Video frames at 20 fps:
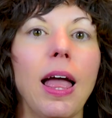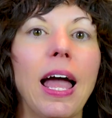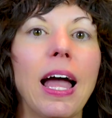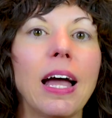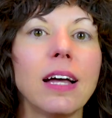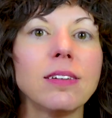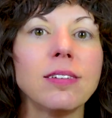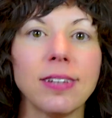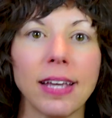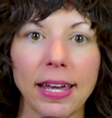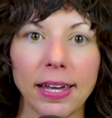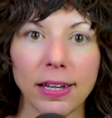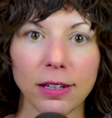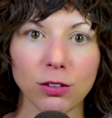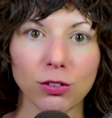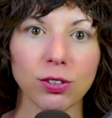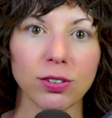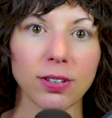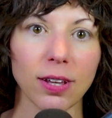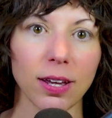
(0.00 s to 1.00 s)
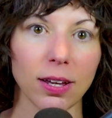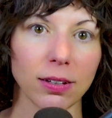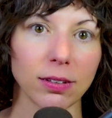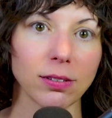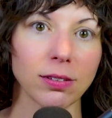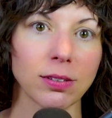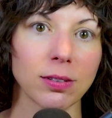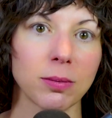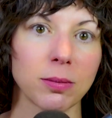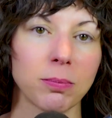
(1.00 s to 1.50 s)
SH
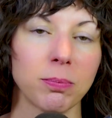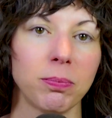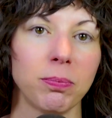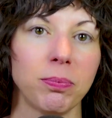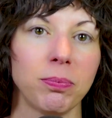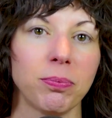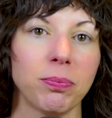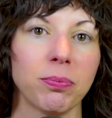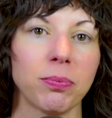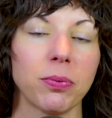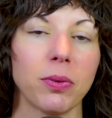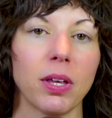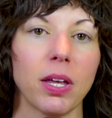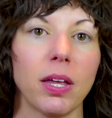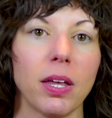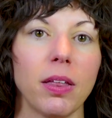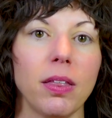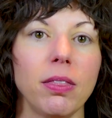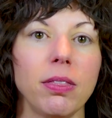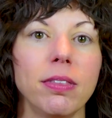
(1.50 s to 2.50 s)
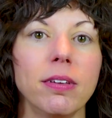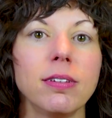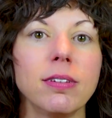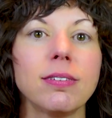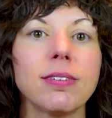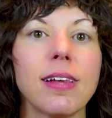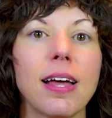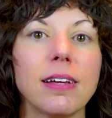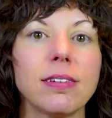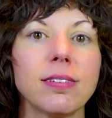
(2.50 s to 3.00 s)
says,
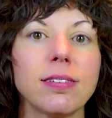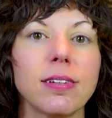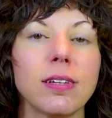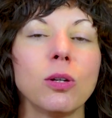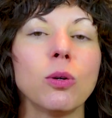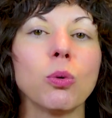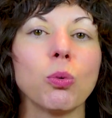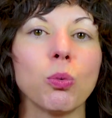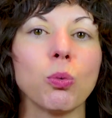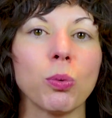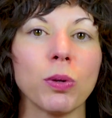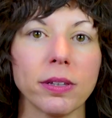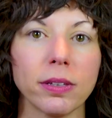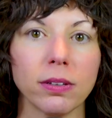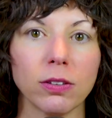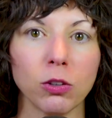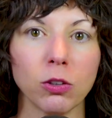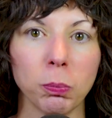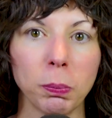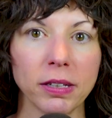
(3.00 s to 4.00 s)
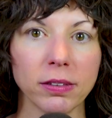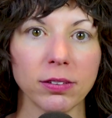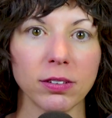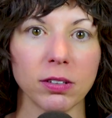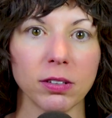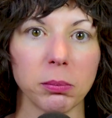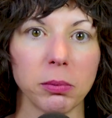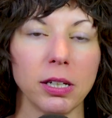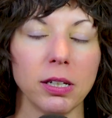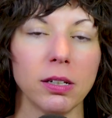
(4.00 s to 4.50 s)
this lesson really speaks
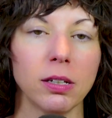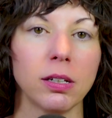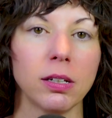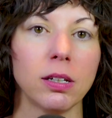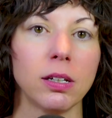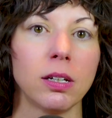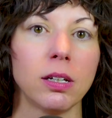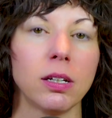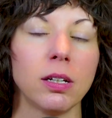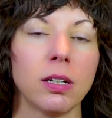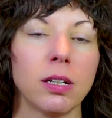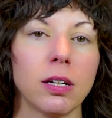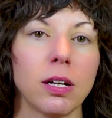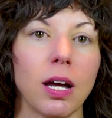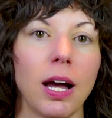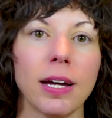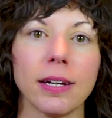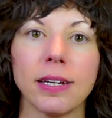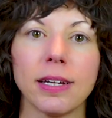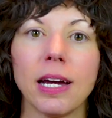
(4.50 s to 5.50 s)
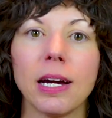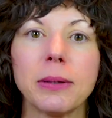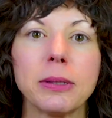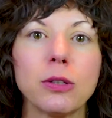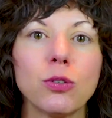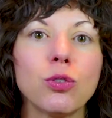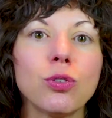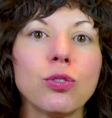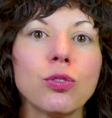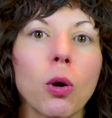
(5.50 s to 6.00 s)
to me. I
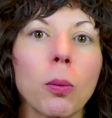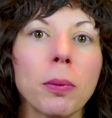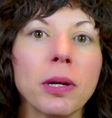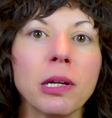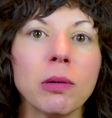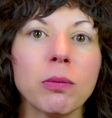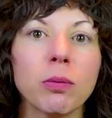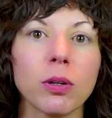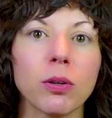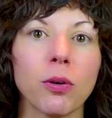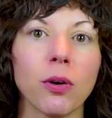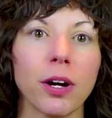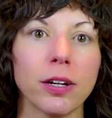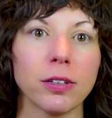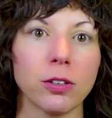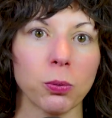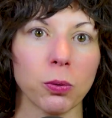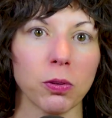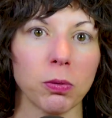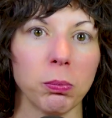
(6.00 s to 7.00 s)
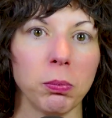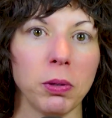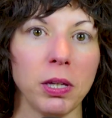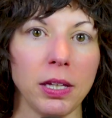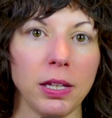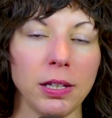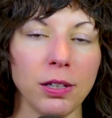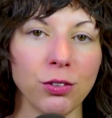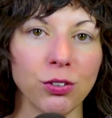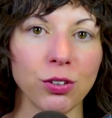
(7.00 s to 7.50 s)
carry so many regrets with
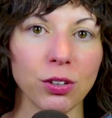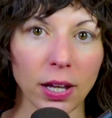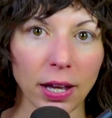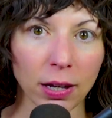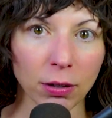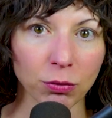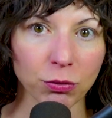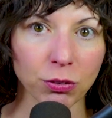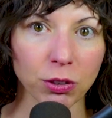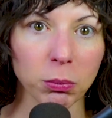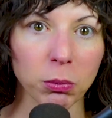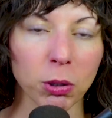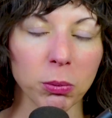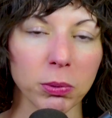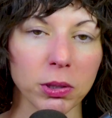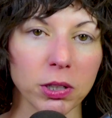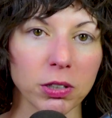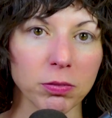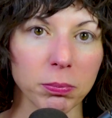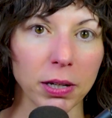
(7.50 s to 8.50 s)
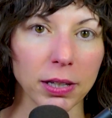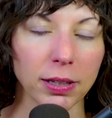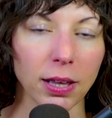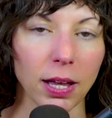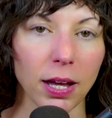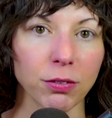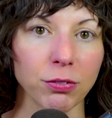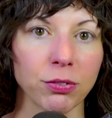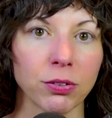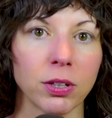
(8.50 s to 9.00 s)
me each and every moment of my
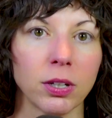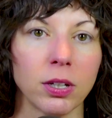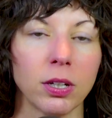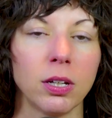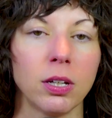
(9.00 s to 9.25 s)
life.